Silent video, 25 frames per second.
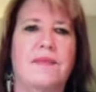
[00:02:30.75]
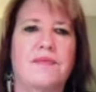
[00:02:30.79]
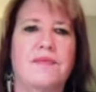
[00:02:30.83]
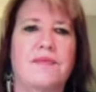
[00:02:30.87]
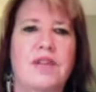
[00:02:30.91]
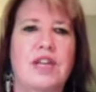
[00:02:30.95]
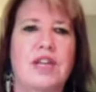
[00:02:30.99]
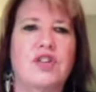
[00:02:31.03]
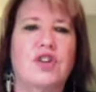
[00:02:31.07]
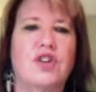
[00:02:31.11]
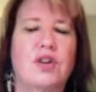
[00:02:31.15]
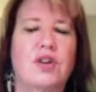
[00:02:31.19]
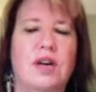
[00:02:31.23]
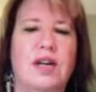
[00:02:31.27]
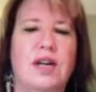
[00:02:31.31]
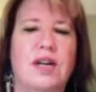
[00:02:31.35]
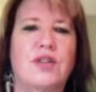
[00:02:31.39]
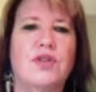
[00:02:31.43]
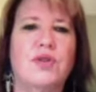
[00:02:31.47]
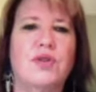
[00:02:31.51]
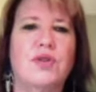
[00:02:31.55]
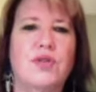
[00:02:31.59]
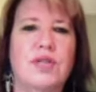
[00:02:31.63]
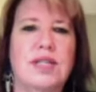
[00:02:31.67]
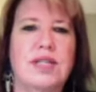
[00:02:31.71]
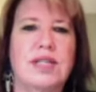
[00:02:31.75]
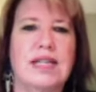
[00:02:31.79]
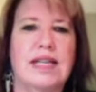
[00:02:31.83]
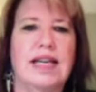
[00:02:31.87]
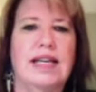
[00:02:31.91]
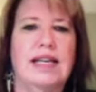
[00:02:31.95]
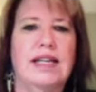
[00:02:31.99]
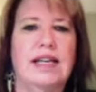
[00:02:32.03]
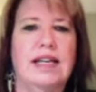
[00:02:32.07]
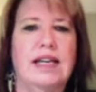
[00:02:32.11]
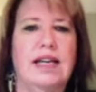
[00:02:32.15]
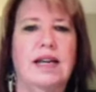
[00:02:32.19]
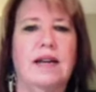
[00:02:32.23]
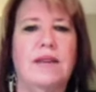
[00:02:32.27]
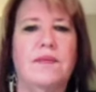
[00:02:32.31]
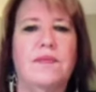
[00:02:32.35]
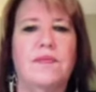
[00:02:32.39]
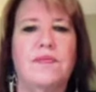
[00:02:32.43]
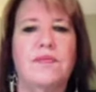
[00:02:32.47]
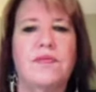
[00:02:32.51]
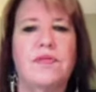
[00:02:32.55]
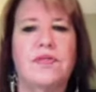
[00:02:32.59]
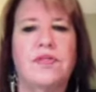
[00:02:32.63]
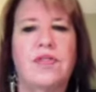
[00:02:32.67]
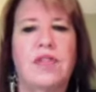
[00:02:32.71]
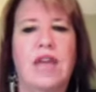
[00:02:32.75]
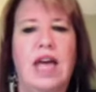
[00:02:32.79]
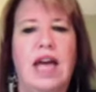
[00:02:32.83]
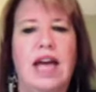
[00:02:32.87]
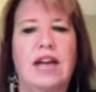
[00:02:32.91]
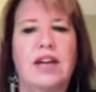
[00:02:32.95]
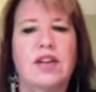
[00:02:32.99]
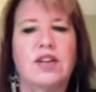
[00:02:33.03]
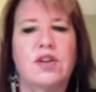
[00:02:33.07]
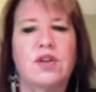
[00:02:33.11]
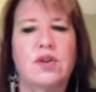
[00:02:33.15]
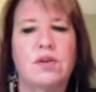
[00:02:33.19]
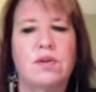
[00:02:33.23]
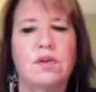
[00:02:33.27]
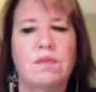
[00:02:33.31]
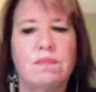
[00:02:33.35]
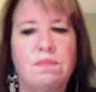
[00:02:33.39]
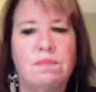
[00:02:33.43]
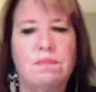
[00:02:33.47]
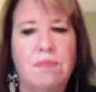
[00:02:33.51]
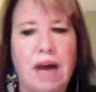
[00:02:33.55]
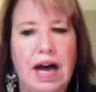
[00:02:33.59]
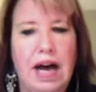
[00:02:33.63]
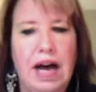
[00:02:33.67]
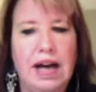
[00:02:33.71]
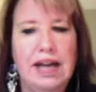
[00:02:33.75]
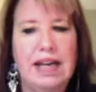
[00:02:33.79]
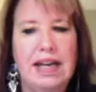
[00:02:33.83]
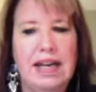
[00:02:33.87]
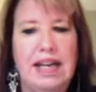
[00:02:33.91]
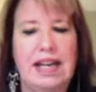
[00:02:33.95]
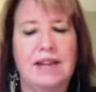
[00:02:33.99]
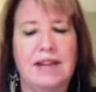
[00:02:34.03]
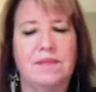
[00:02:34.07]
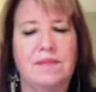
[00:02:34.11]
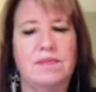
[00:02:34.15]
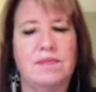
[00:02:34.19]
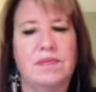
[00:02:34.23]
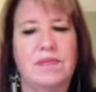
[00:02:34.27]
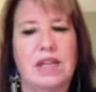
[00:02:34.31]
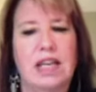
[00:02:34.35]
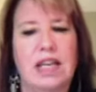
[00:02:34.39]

then you're understanding that your body